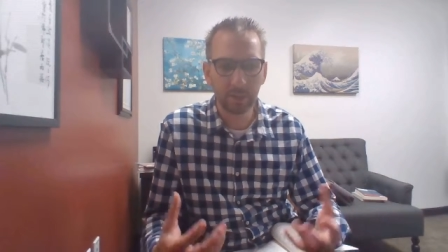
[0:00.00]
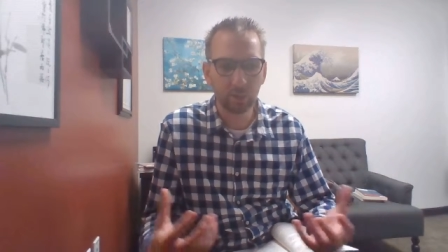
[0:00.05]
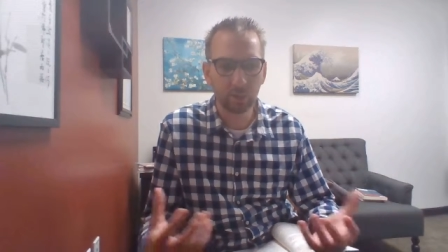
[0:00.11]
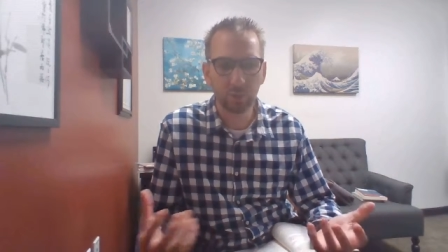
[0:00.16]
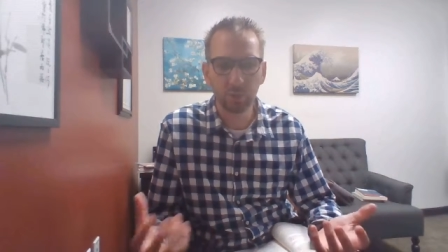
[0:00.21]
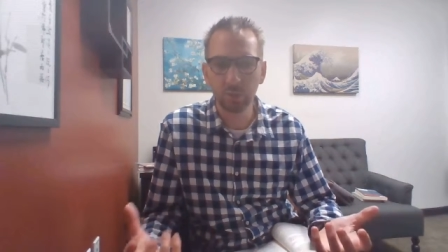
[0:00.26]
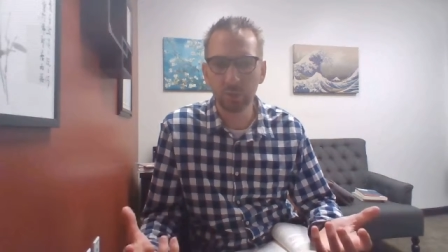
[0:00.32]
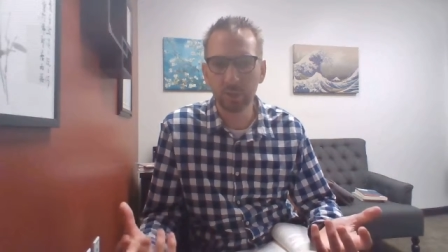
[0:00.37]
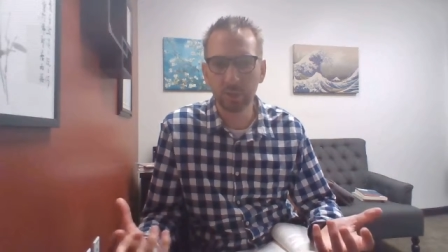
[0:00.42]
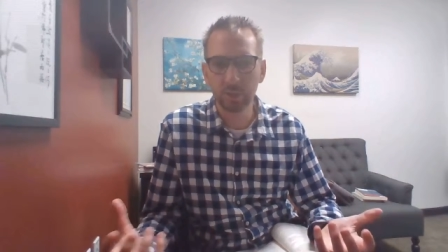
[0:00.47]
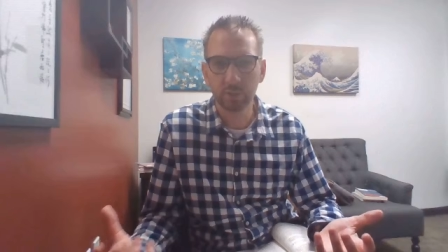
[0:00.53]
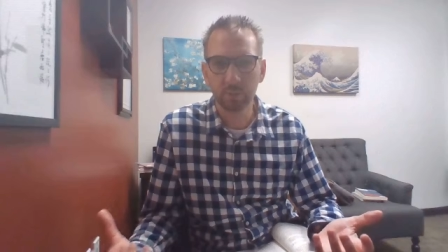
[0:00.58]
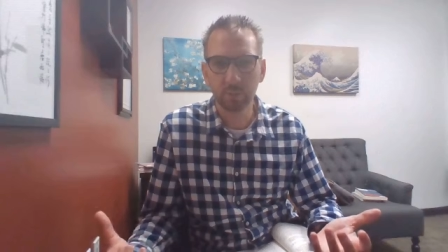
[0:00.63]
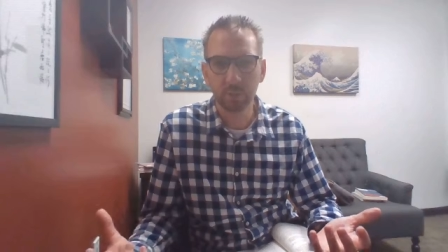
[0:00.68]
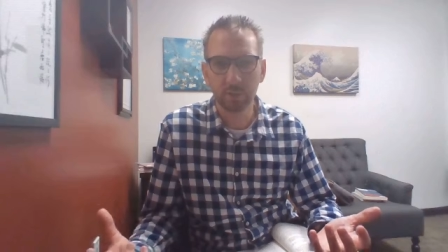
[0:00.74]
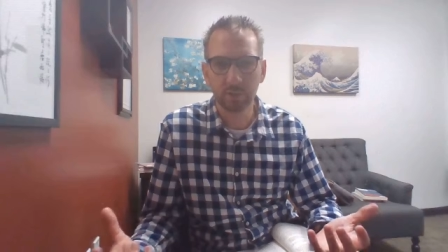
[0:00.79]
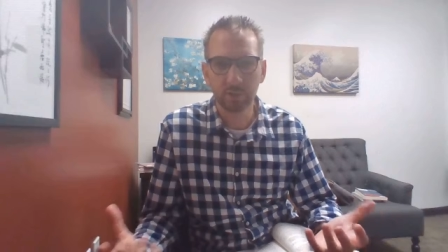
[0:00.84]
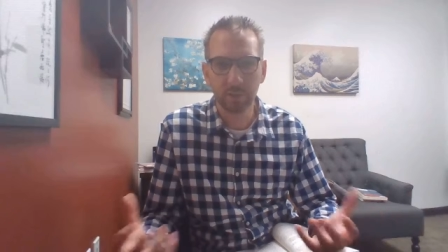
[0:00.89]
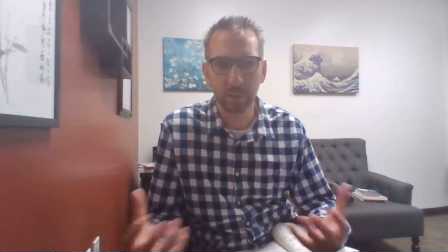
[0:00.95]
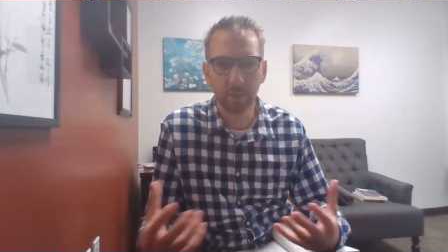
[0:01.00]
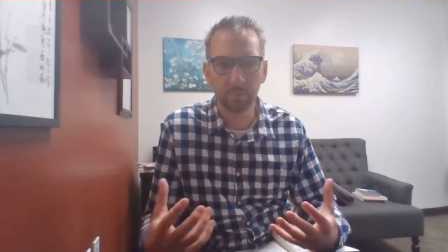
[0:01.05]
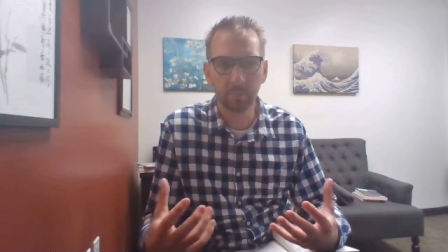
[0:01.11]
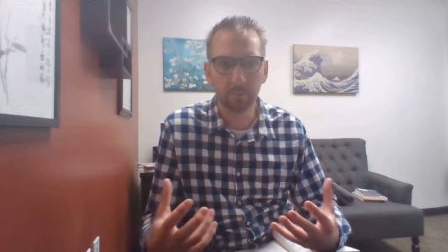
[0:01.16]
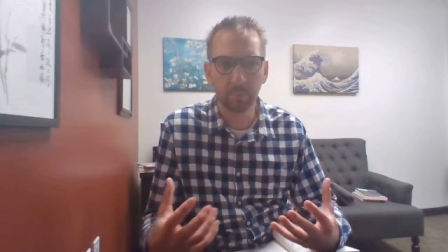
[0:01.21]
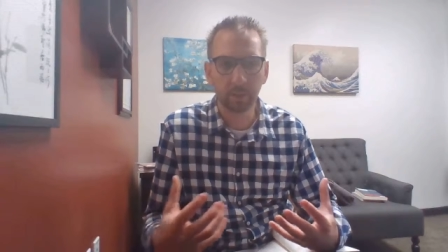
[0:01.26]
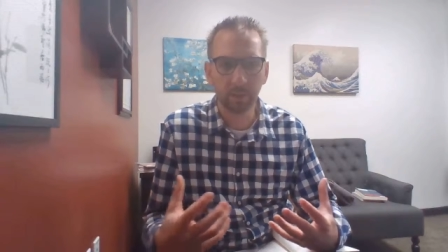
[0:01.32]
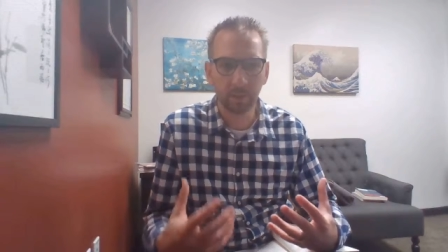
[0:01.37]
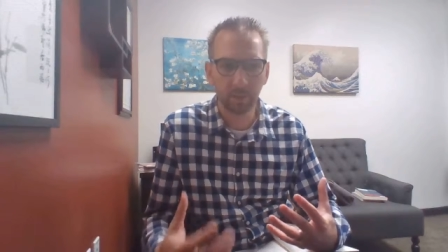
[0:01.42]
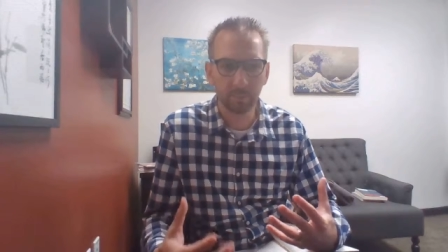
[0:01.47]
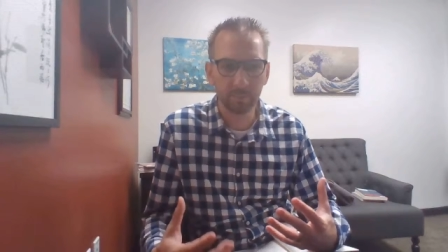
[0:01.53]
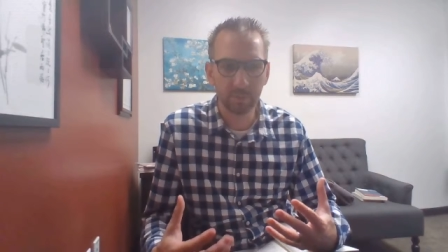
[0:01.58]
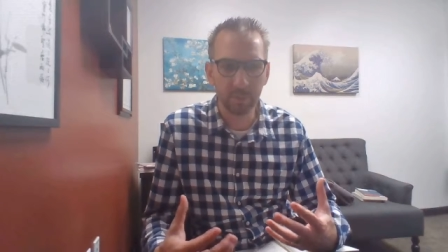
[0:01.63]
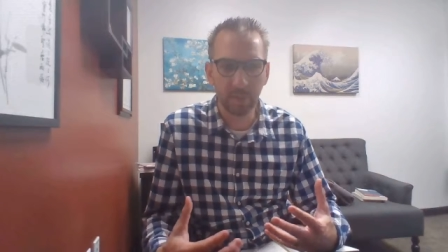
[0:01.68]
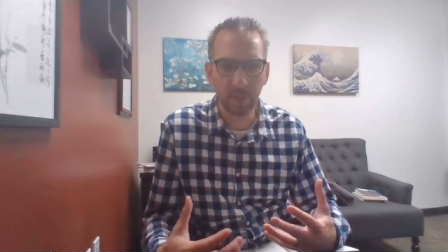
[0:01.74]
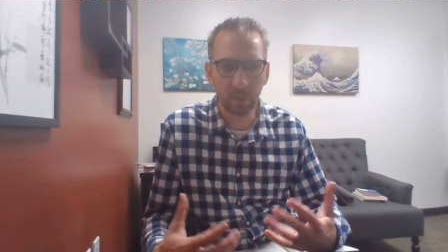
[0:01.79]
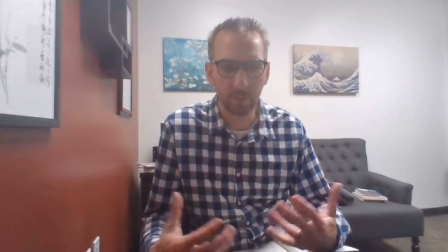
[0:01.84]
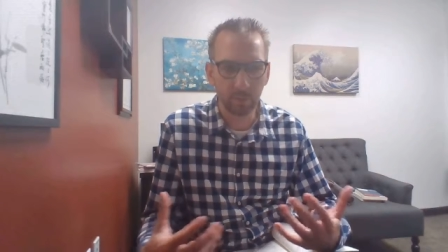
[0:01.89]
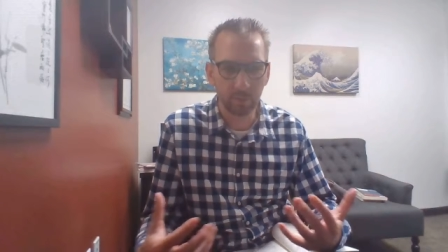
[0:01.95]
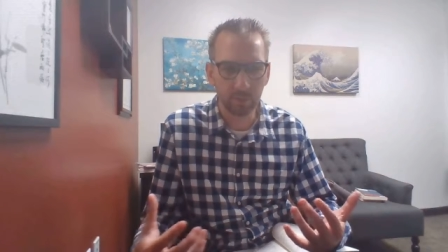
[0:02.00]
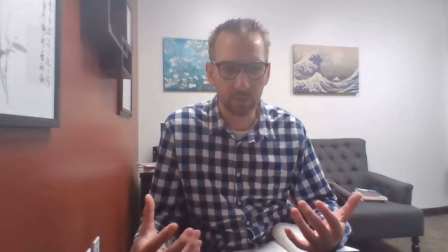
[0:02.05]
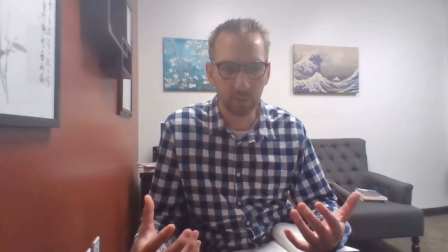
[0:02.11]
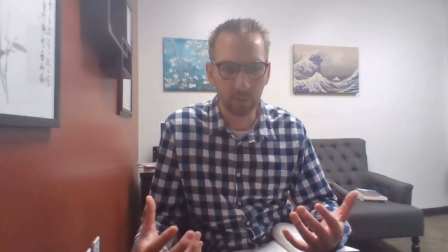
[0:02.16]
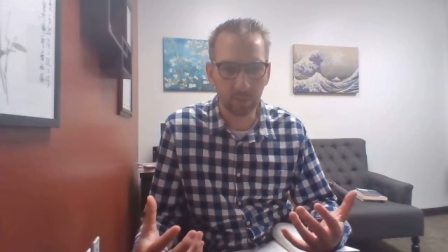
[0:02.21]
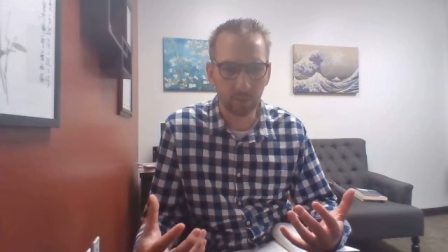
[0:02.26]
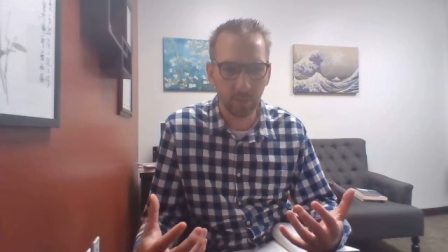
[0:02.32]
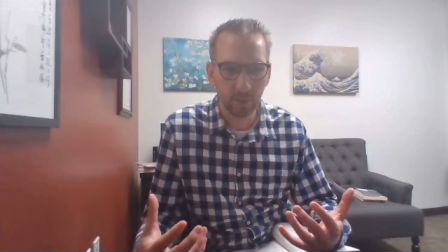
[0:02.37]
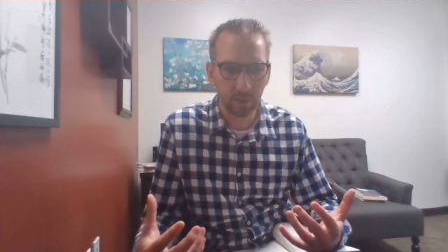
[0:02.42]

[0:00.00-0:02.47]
two disciplines and bring them together to